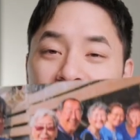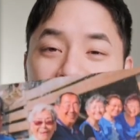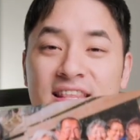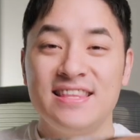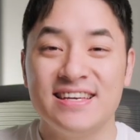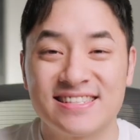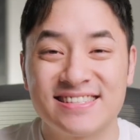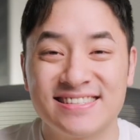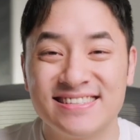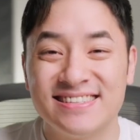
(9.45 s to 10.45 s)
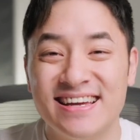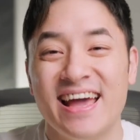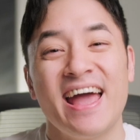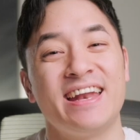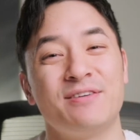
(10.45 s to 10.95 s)
like this.
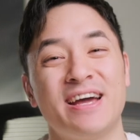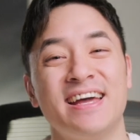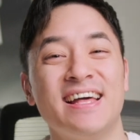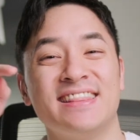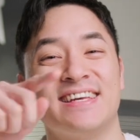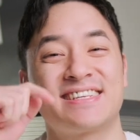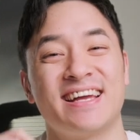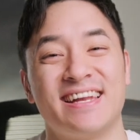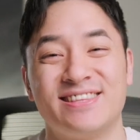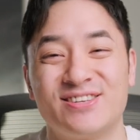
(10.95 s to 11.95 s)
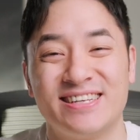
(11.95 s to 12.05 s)
Anyway, let's get into